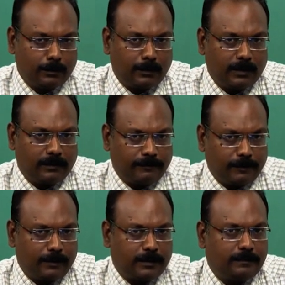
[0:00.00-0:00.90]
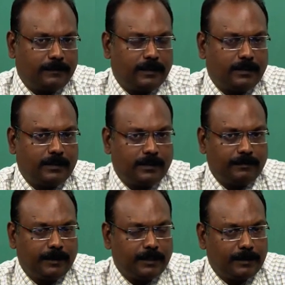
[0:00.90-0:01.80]
look at the faults of others
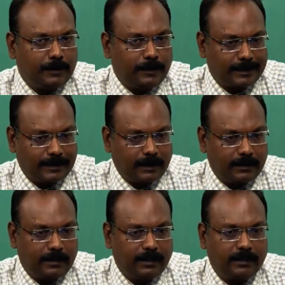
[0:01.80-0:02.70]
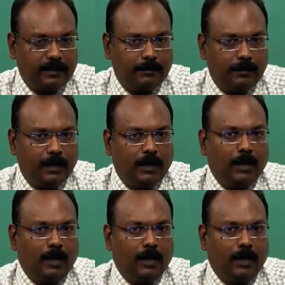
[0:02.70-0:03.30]
and we tend to exaggerate them